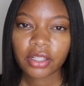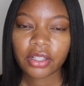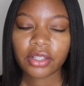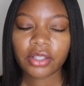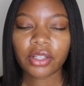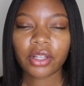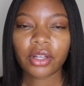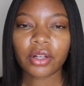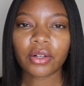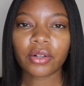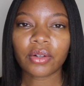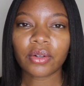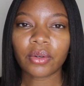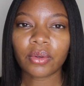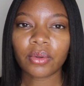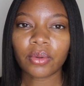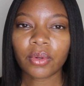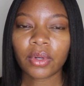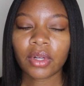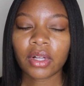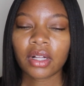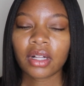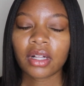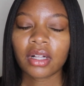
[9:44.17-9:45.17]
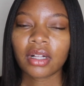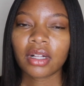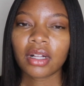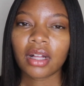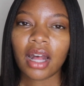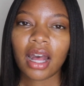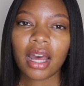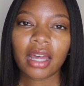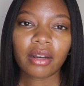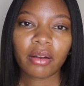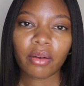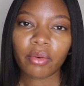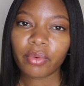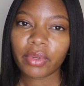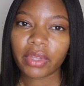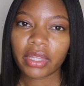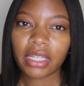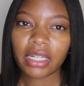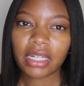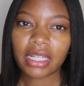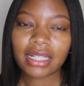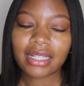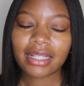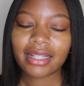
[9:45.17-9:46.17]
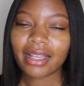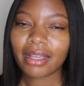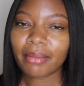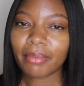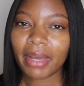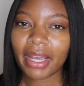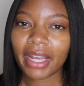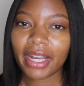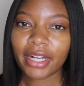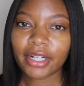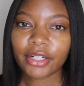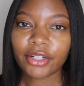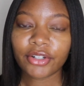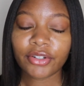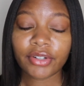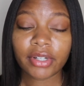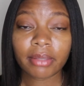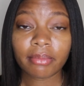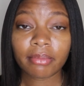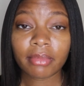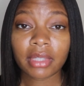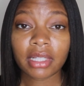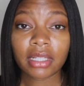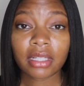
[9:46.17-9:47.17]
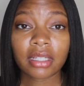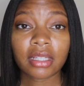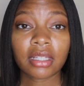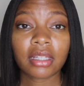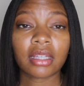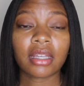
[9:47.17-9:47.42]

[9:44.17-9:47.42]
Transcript: So I don't really need to get my hair trimmed